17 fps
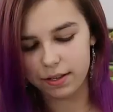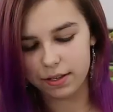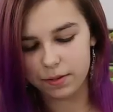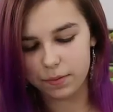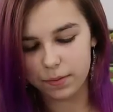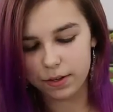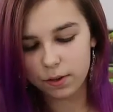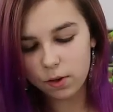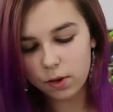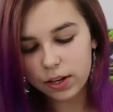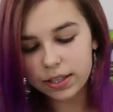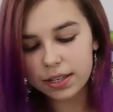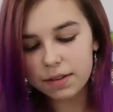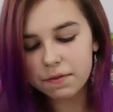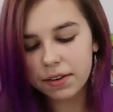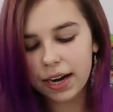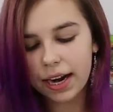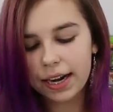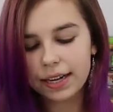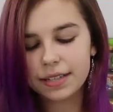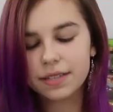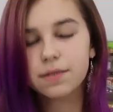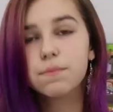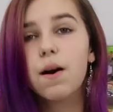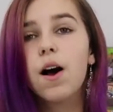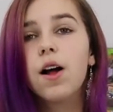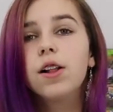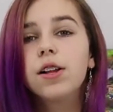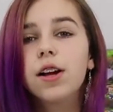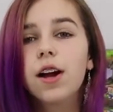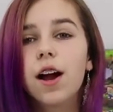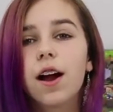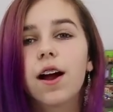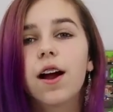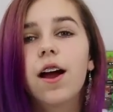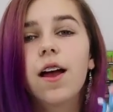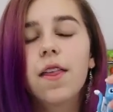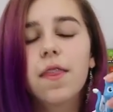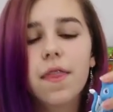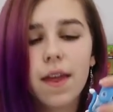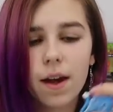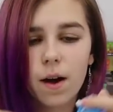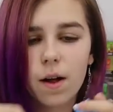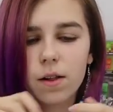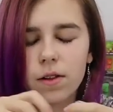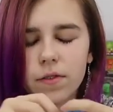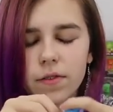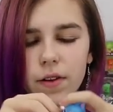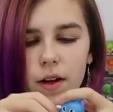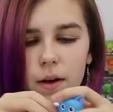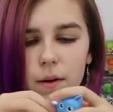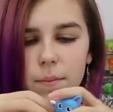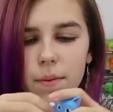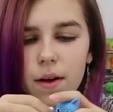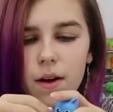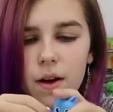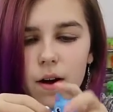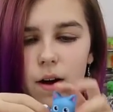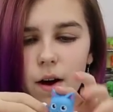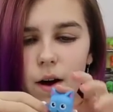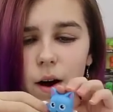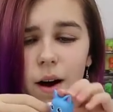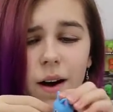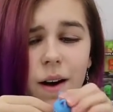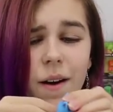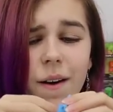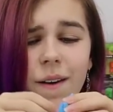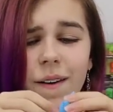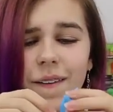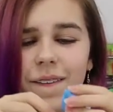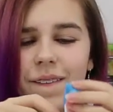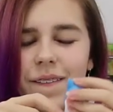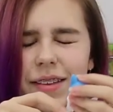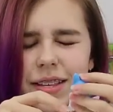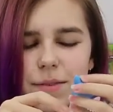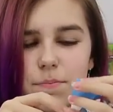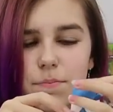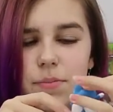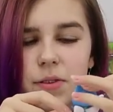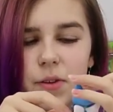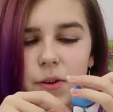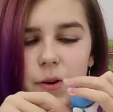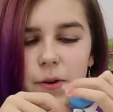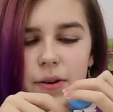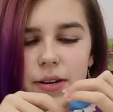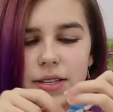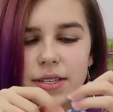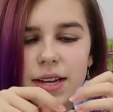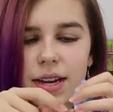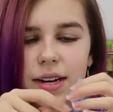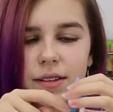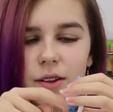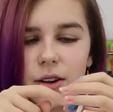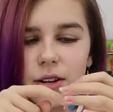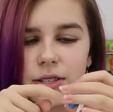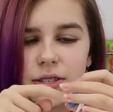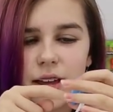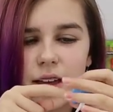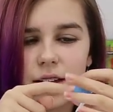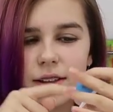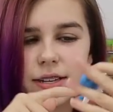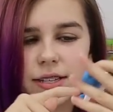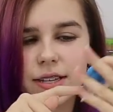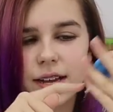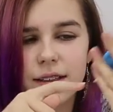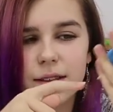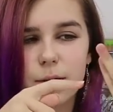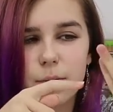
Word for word: this one. Look, it's even kind of smaller than all of them. Oh, it's blue and it's got a long tail and it's got a